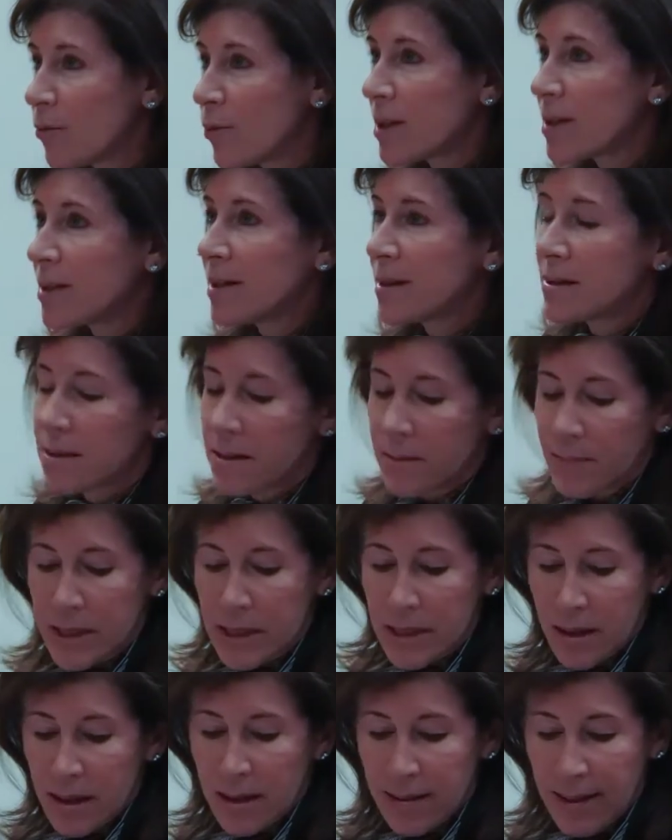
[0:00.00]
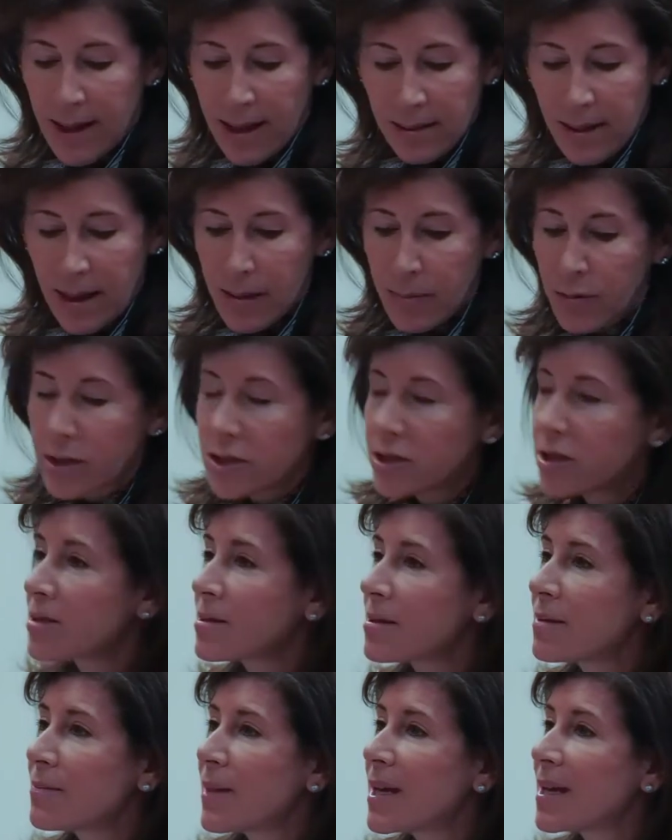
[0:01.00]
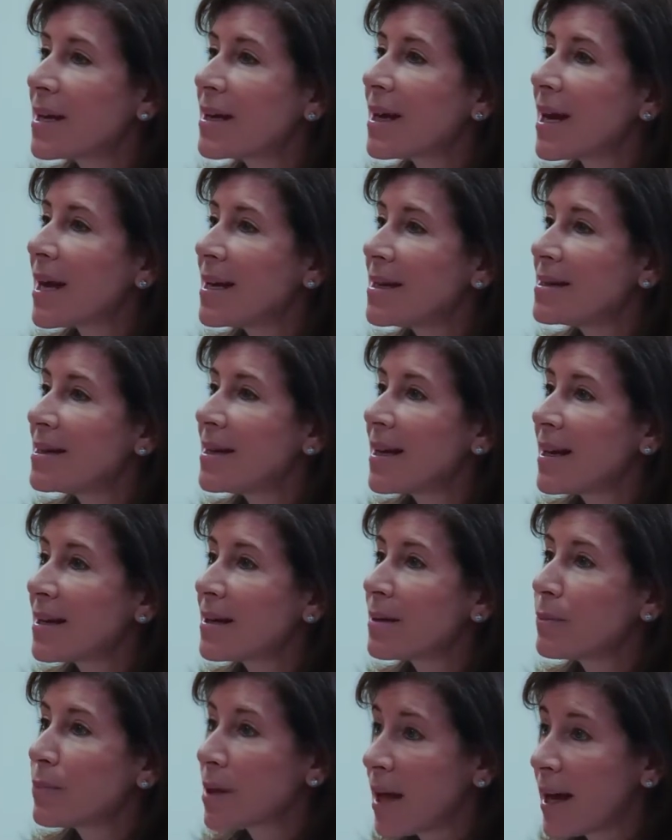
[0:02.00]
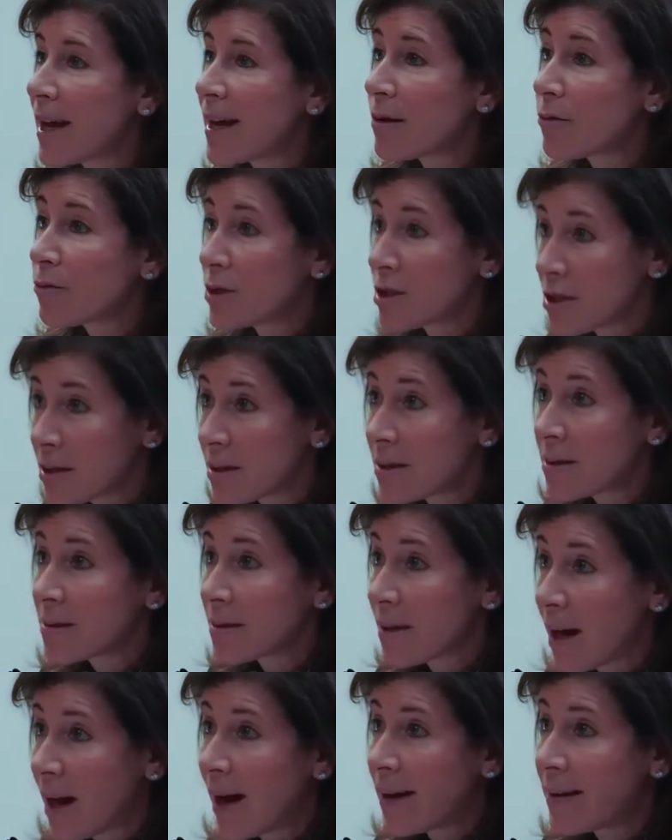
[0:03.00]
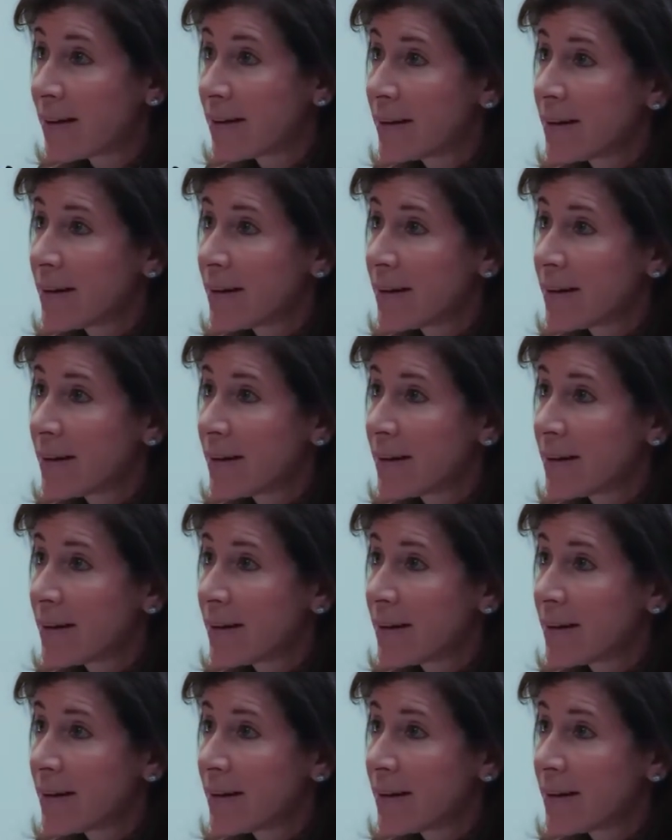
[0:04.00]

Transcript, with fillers: what needs to be done in that library just to make it ADA compliant, which it is not.